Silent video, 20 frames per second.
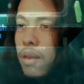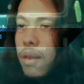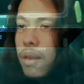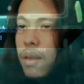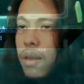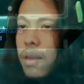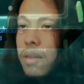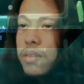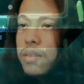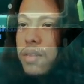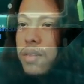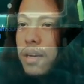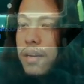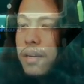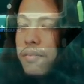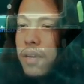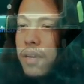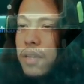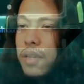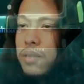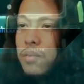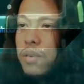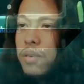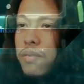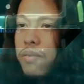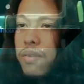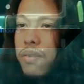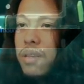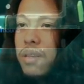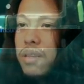and sacrifice one of
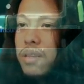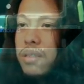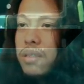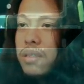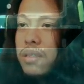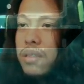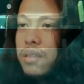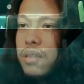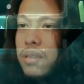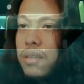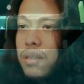this.